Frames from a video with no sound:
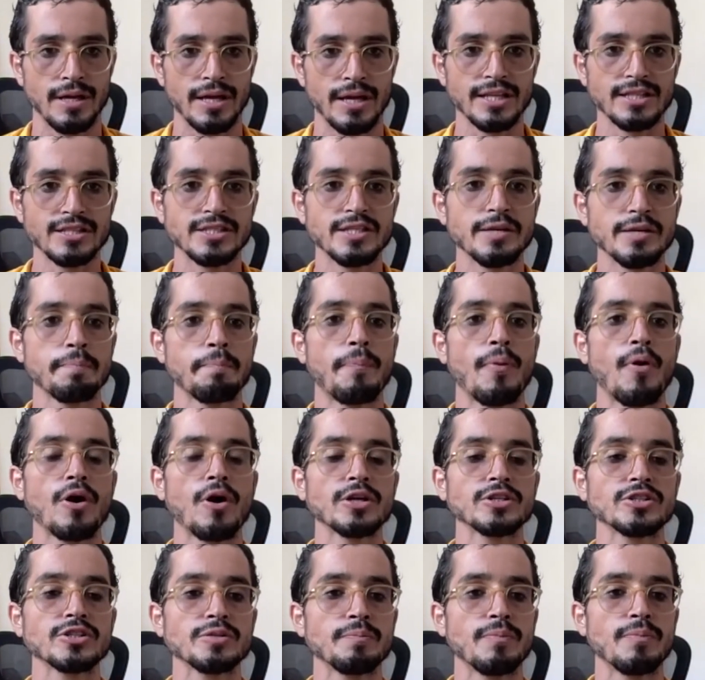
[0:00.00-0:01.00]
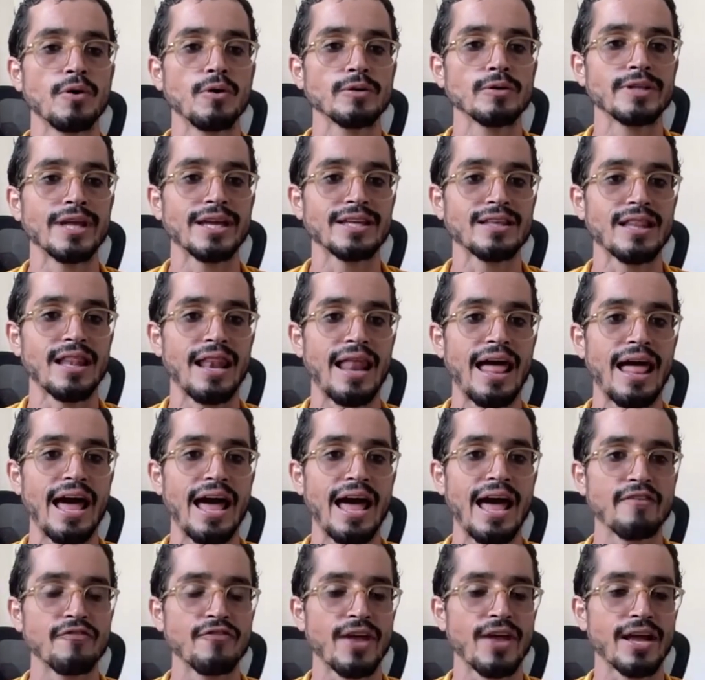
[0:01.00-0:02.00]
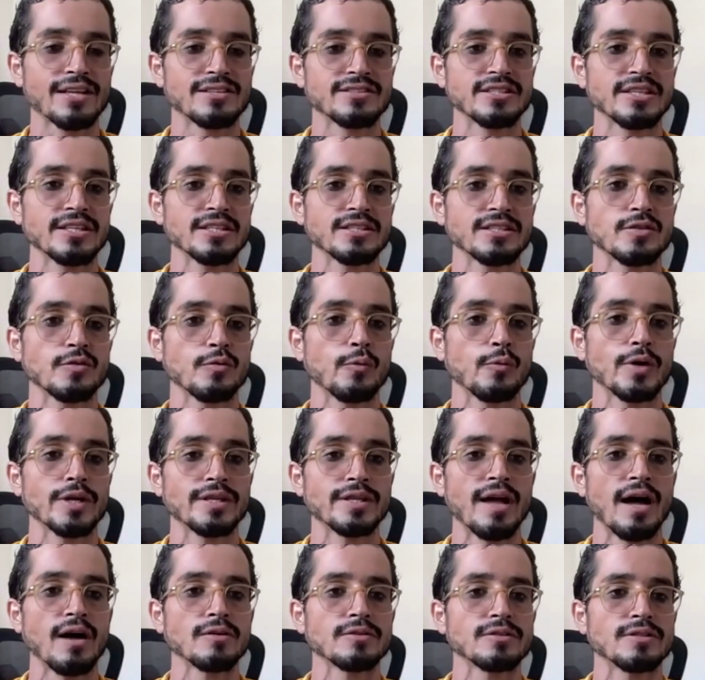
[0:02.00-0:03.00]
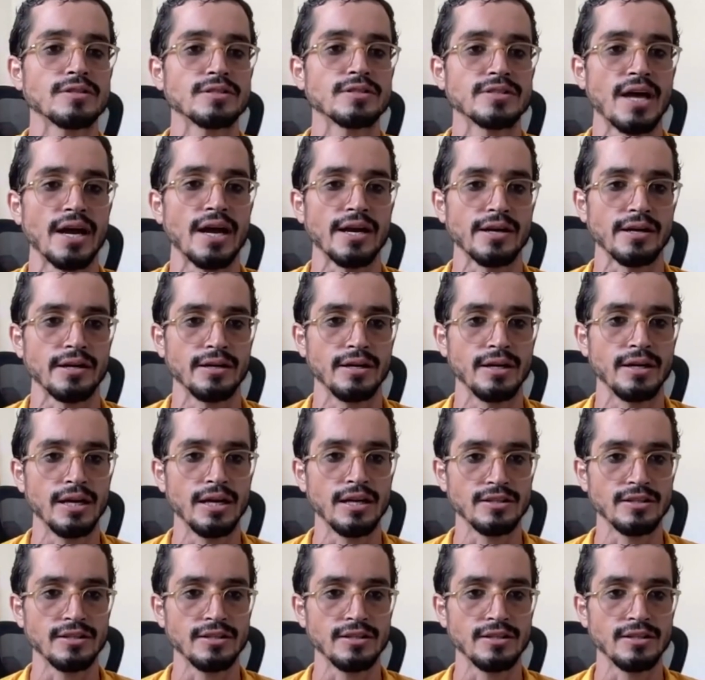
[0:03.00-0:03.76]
It's impossible that life exists without desire.